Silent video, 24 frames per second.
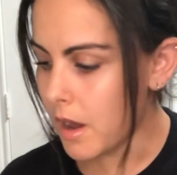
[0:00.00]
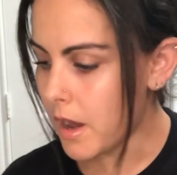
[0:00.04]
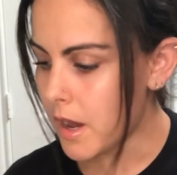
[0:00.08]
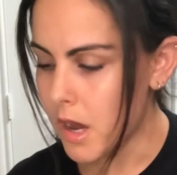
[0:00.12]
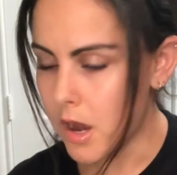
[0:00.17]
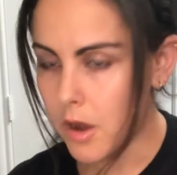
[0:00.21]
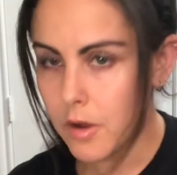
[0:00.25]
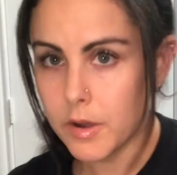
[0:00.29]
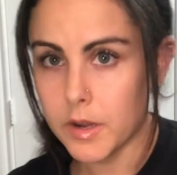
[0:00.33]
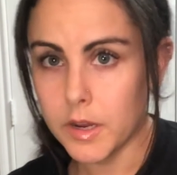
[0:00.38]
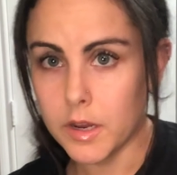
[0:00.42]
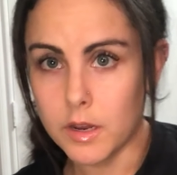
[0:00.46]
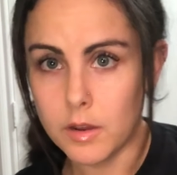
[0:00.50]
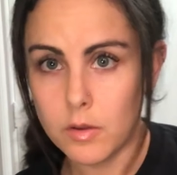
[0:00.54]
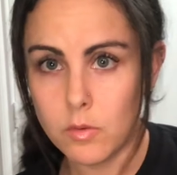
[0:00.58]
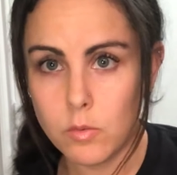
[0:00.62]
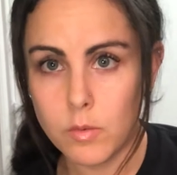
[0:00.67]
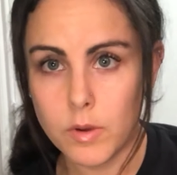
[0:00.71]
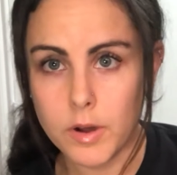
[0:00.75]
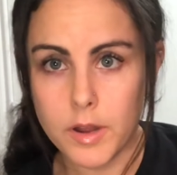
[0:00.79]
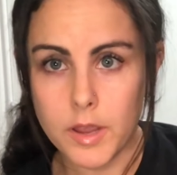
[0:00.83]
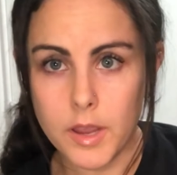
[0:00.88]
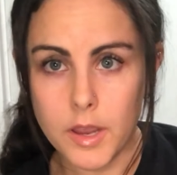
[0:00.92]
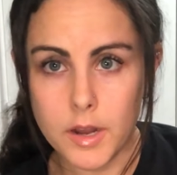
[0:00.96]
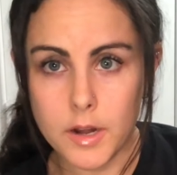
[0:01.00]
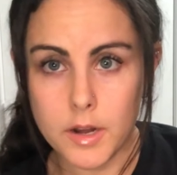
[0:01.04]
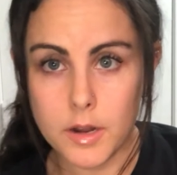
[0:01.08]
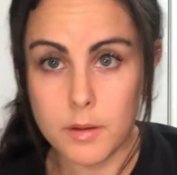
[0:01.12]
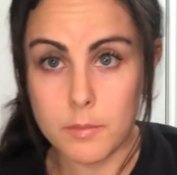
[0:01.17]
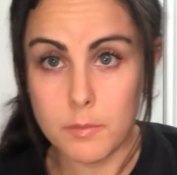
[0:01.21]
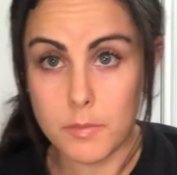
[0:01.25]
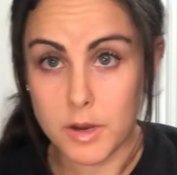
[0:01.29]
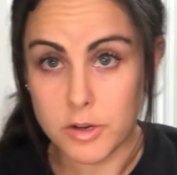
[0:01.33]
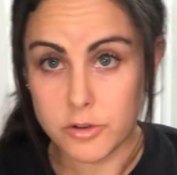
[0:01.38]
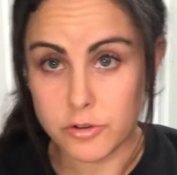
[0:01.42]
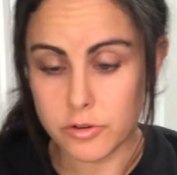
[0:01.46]
I already went ahead
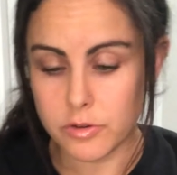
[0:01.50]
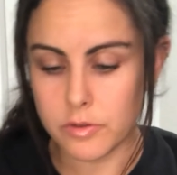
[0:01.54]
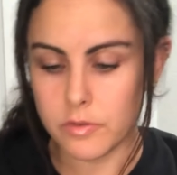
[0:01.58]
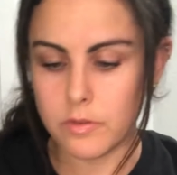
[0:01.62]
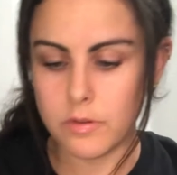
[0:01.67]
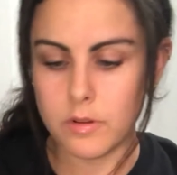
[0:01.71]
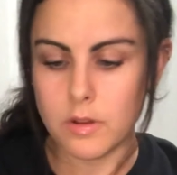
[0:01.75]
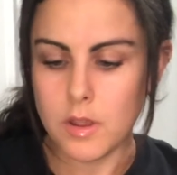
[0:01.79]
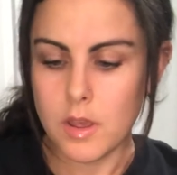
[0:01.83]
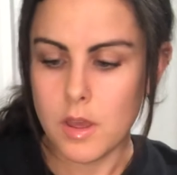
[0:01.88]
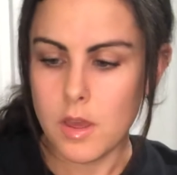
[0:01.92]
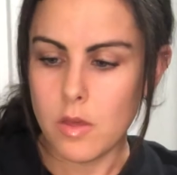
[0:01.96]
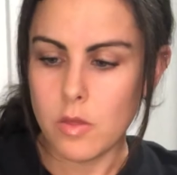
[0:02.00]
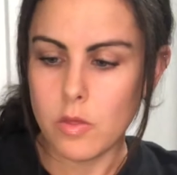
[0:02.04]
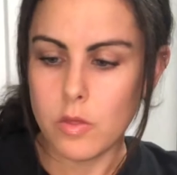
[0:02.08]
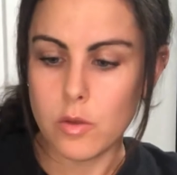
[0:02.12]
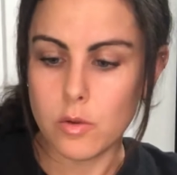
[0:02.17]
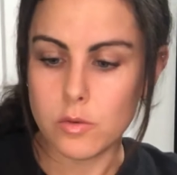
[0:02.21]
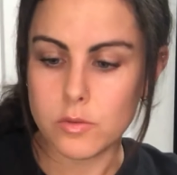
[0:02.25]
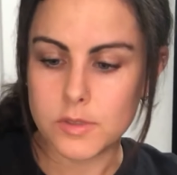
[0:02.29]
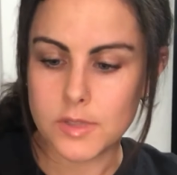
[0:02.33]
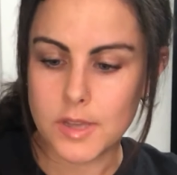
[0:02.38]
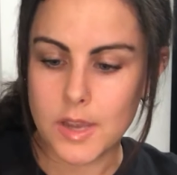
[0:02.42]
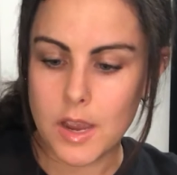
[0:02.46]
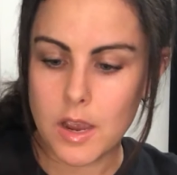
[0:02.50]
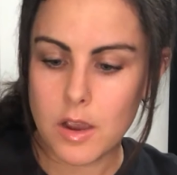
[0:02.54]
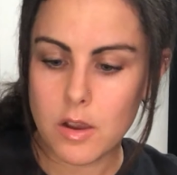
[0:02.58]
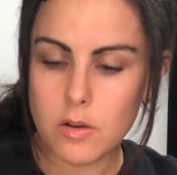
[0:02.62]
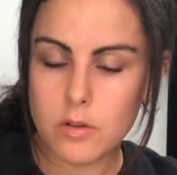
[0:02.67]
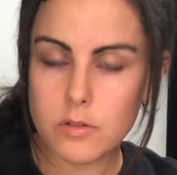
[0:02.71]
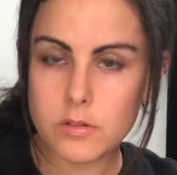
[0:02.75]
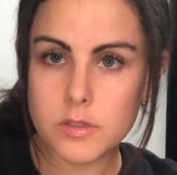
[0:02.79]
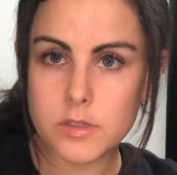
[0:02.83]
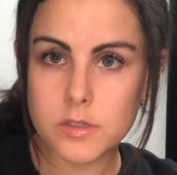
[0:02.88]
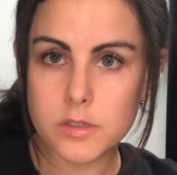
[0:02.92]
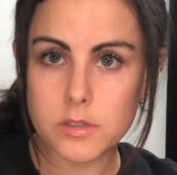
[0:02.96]
and measured those
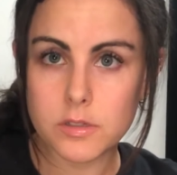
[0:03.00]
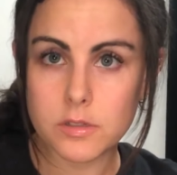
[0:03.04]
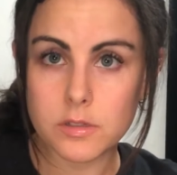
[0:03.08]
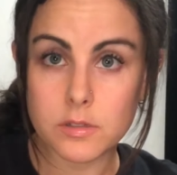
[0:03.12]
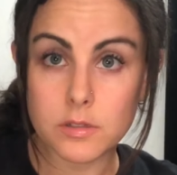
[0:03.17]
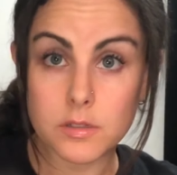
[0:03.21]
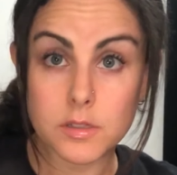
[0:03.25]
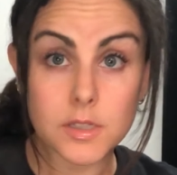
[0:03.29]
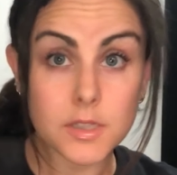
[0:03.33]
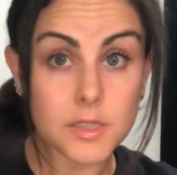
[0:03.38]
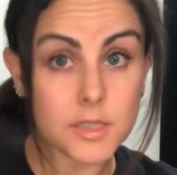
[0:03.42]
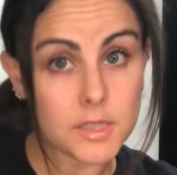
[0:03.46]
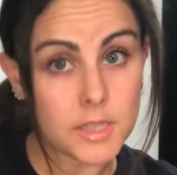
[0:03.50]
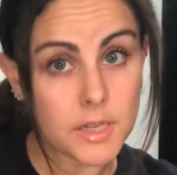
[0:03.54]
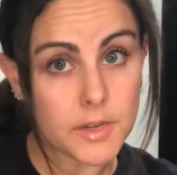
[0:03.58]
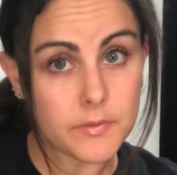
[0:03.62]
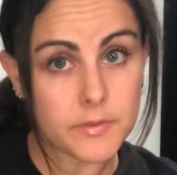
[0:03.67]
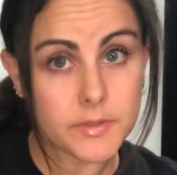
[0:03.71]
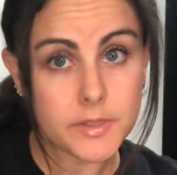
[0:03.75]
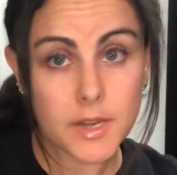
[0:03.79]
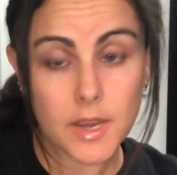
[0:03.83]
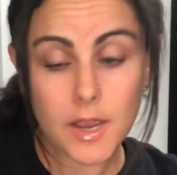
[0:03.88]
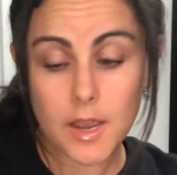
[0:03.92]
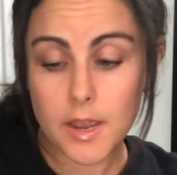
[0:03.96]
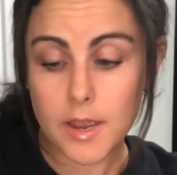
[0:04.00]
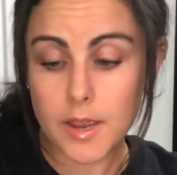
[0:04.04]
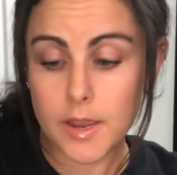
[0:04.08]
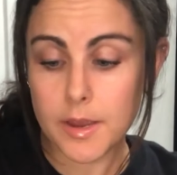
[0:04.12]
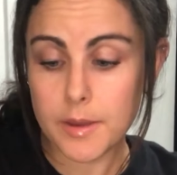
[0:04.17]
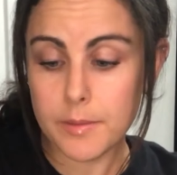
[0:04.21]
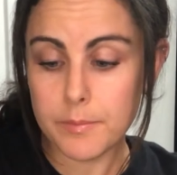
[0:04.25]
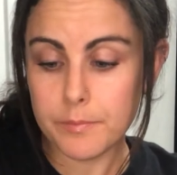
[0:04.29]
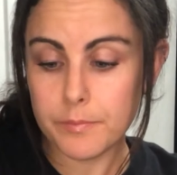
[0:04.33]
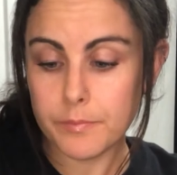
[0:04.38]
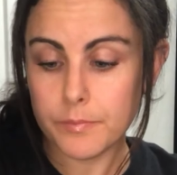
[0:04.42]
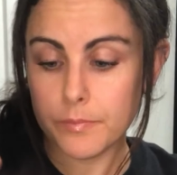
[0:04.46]
out to save
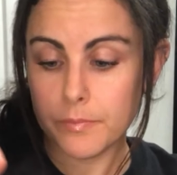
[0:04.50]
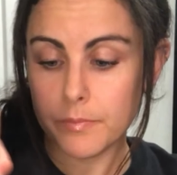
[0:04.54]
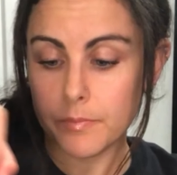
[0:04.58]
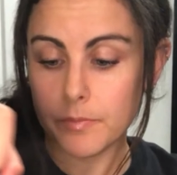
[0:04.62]
time.